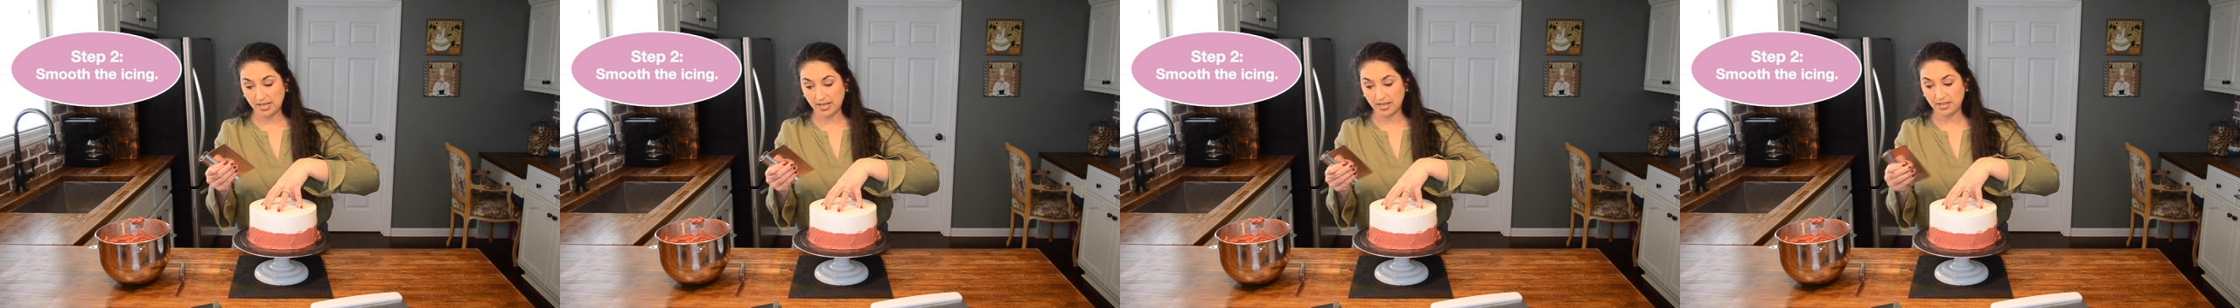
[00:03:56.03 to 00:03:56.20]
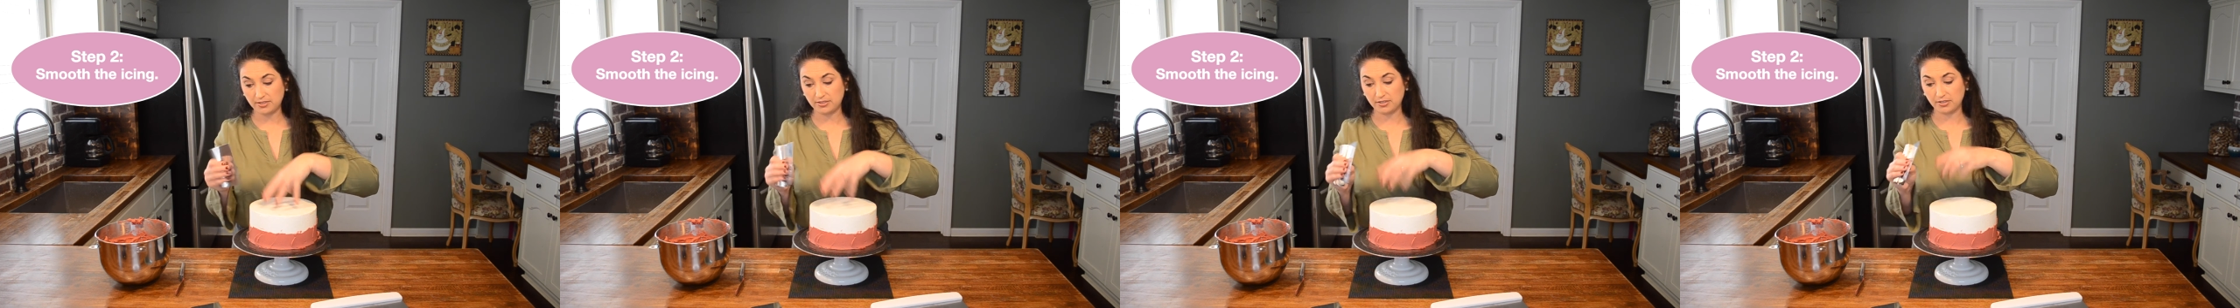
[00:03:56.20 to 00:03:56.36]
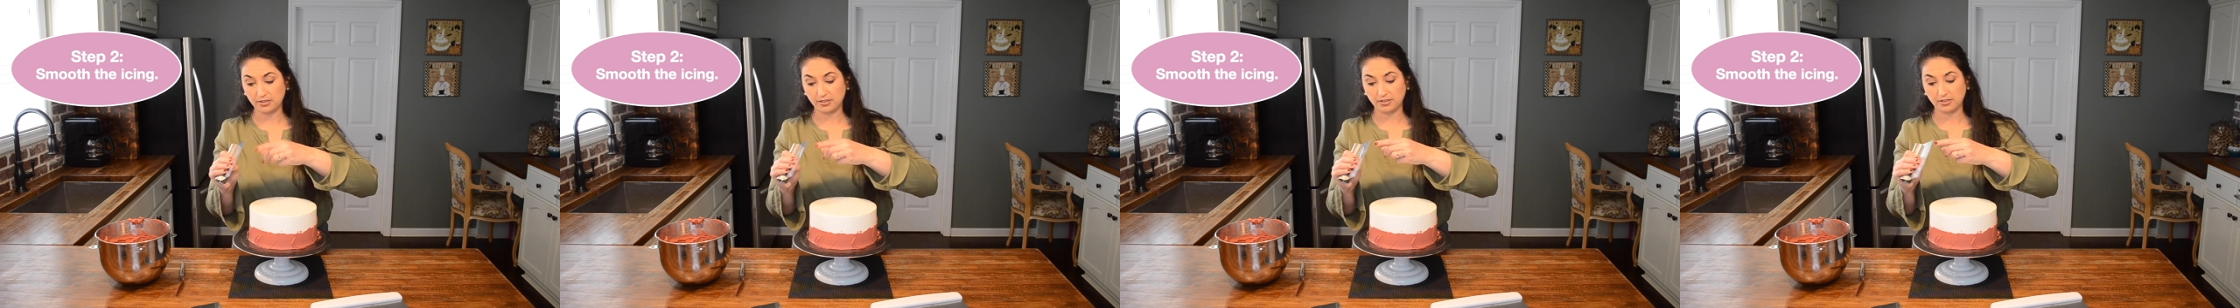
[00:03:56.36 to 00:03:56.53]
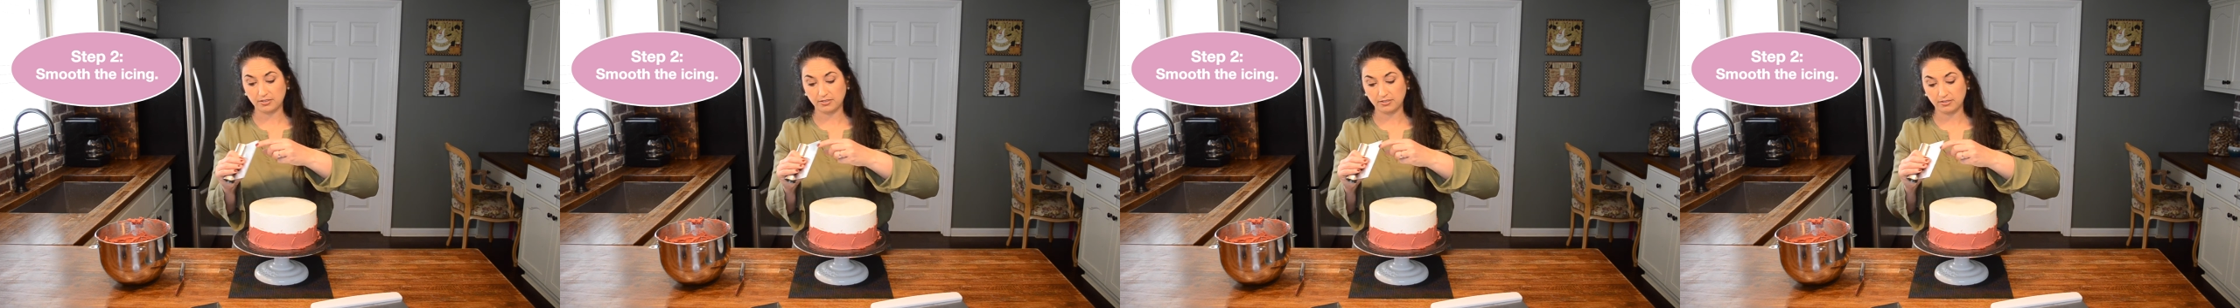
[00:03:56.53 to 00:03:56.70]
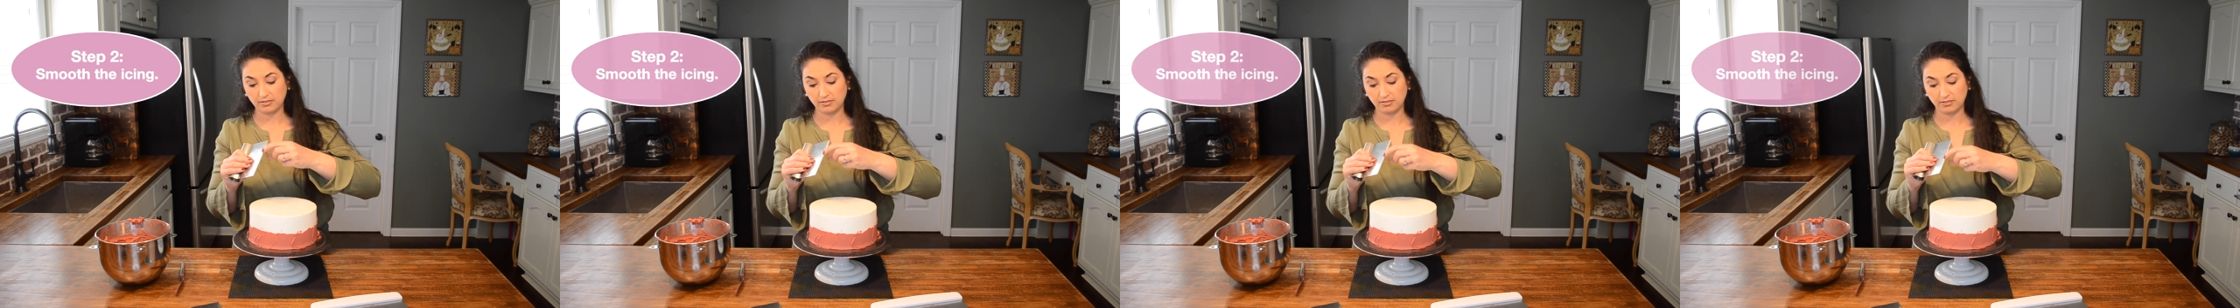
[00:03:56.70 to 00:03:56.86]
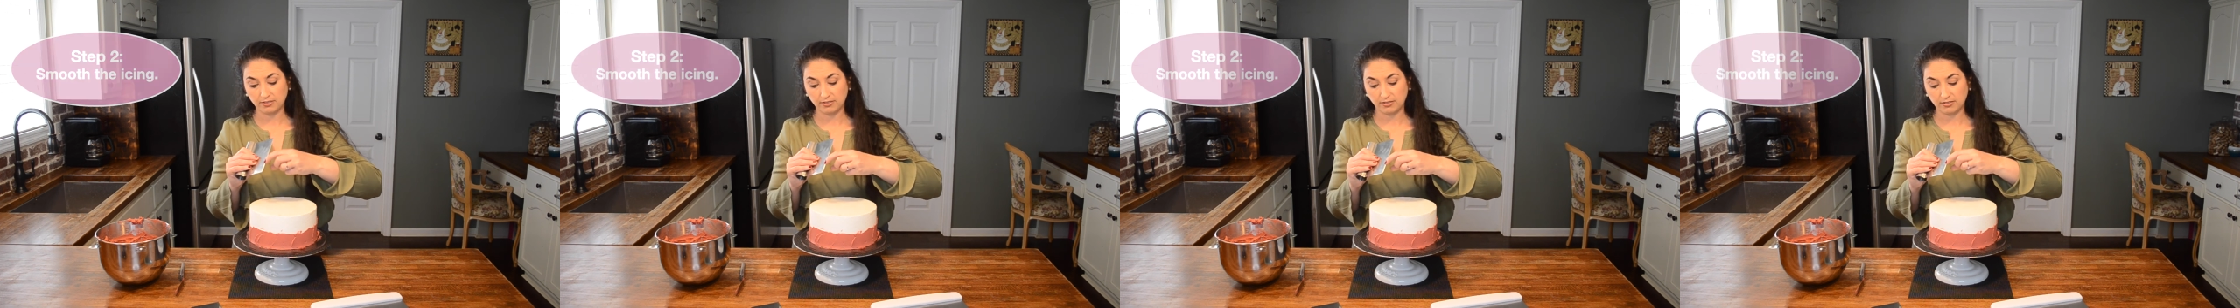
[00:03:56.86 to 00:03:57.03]
other,
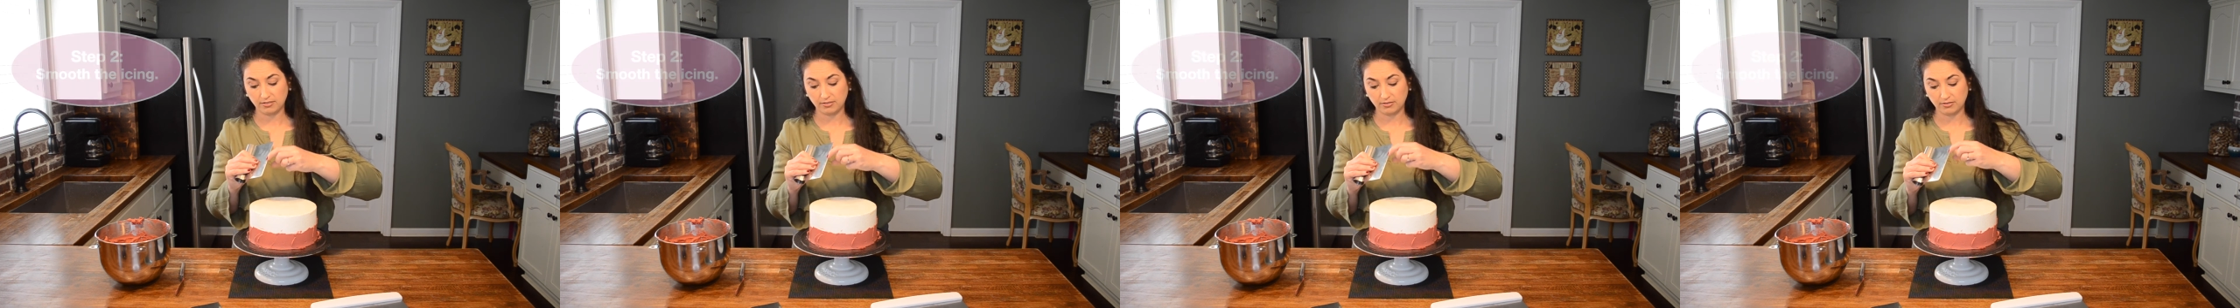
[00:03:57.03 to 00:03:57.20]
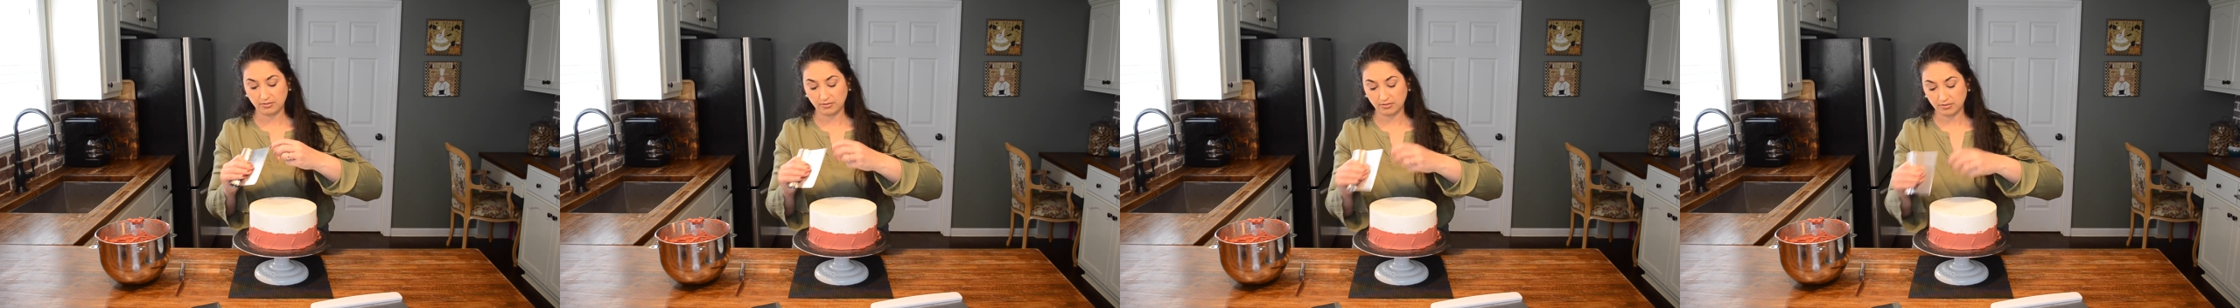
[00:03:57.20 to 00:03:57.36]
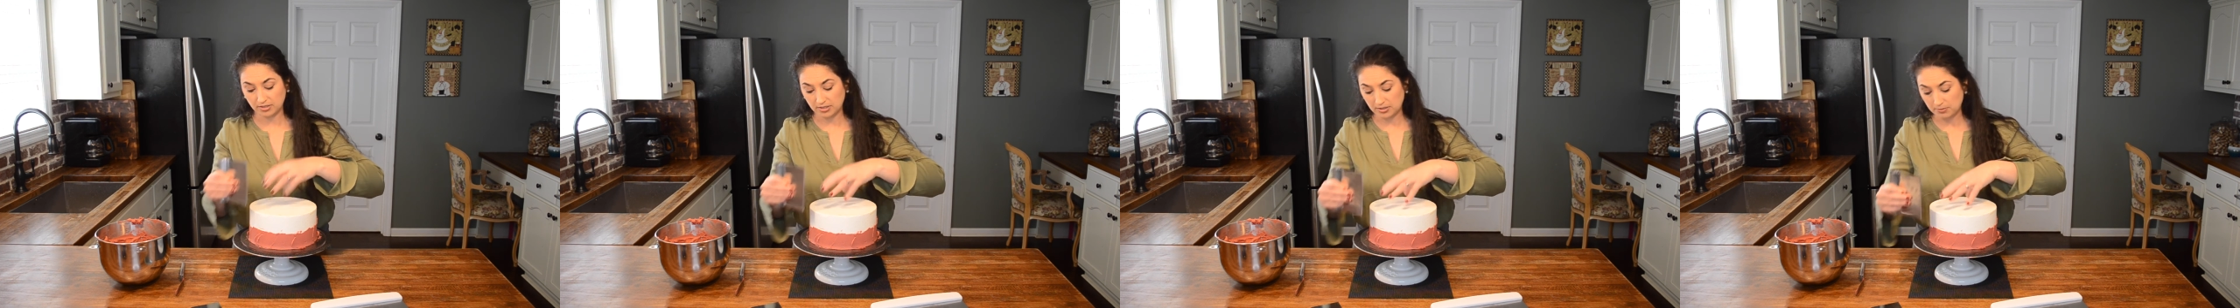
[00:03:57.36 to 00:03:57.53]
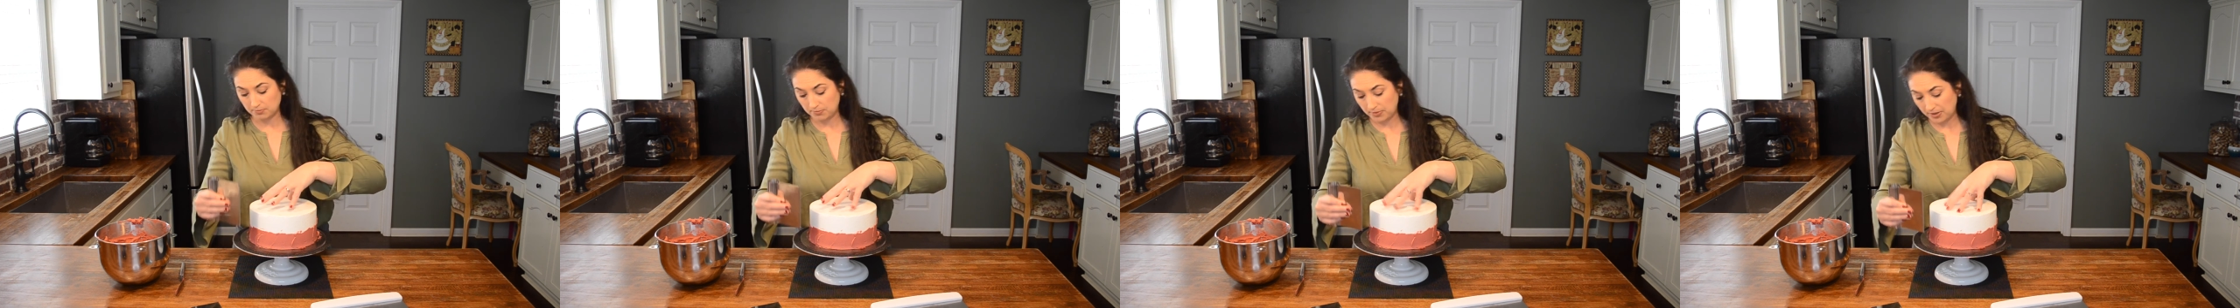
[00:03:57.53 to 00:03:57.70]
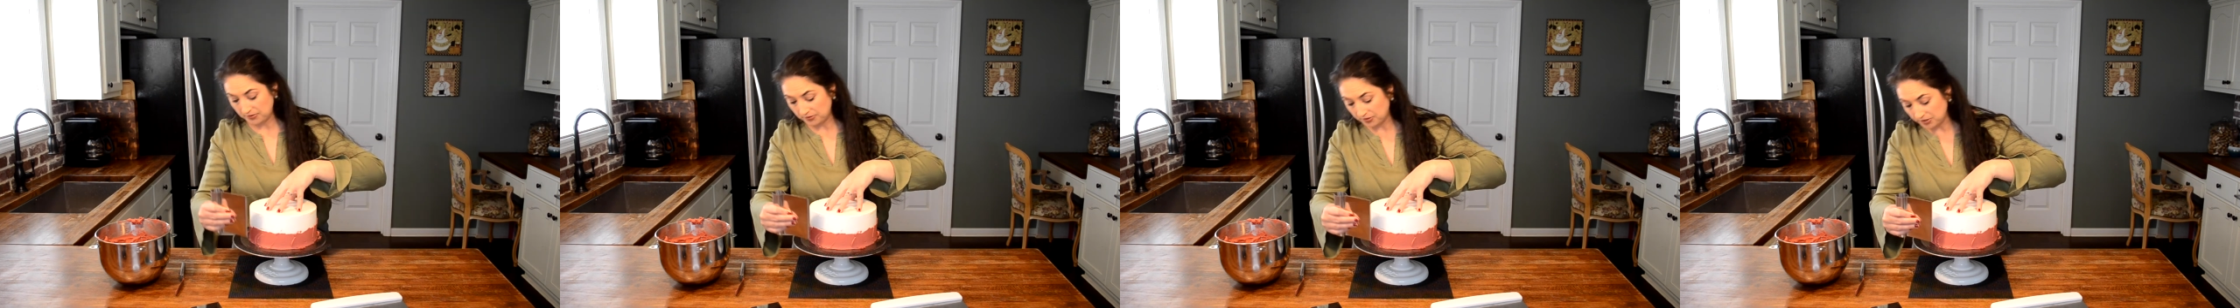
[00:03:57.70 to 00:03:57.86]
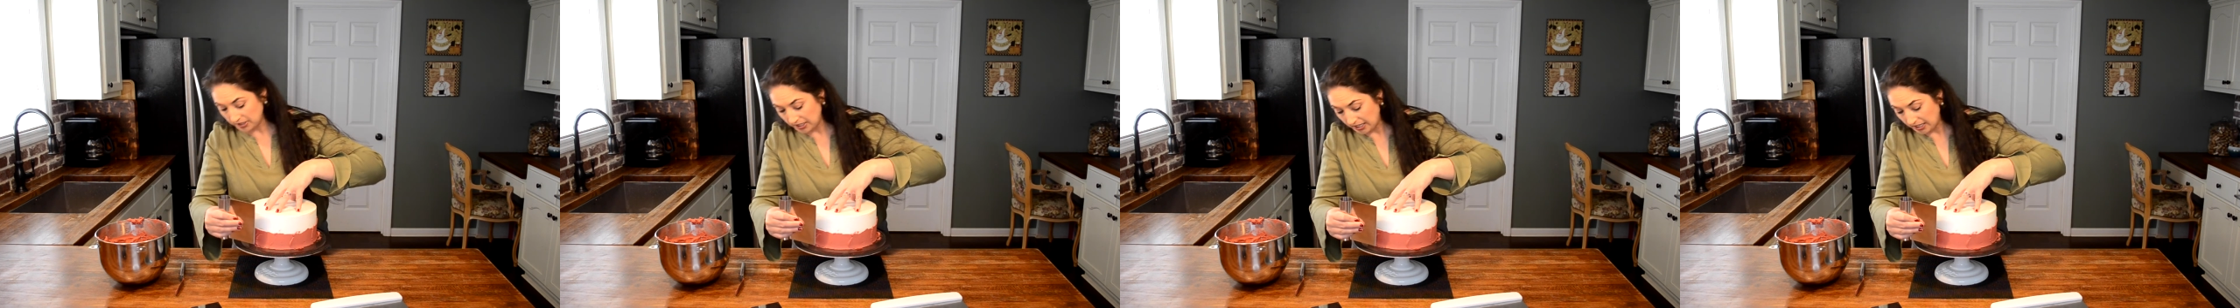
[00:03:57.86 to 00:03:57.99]
the beveled